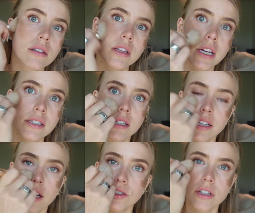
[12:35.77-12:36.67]
This is
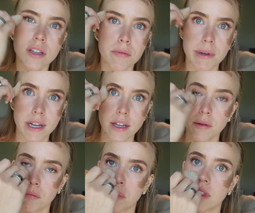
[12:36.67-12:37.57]
actually the
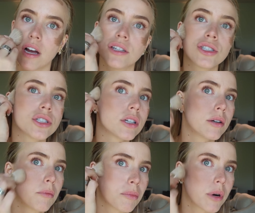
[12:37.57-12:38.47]
big blush
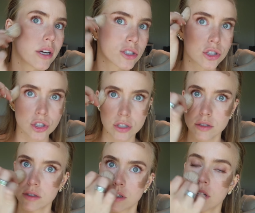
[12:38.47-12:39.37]
brush,
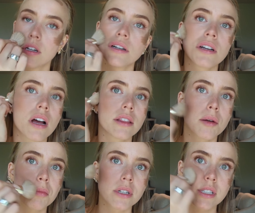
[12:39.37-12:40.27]
not the
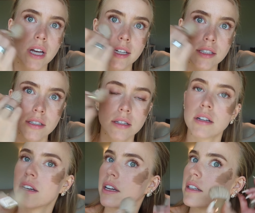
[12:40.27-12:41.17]
Precise.
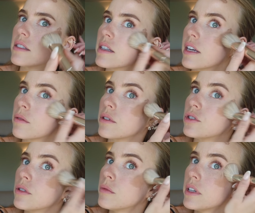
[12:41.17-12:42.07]
It's the
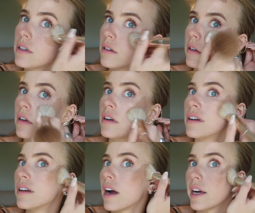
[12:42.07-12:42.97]
original one.
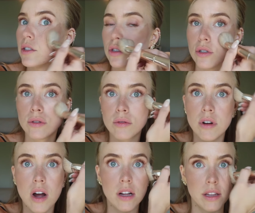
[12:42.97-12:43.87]
I do
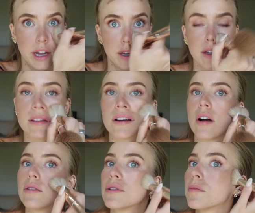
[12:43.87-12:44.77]
not like the
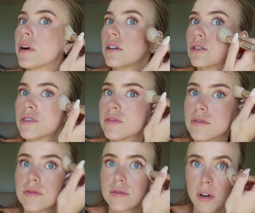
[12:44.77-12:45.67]
contour brush
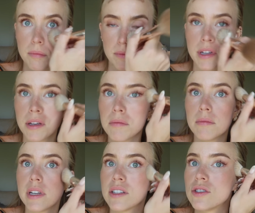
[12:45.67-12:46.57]
from
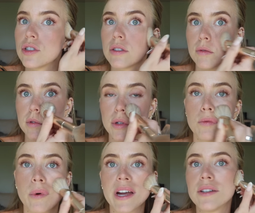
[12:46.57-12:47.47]
him. It's just
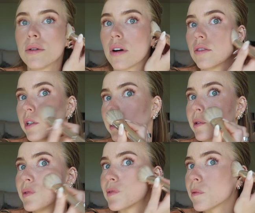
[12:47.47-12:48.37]
way too hard to
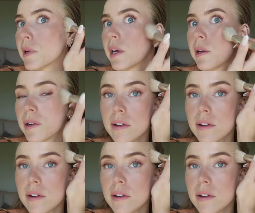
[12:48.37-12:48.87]
use for me.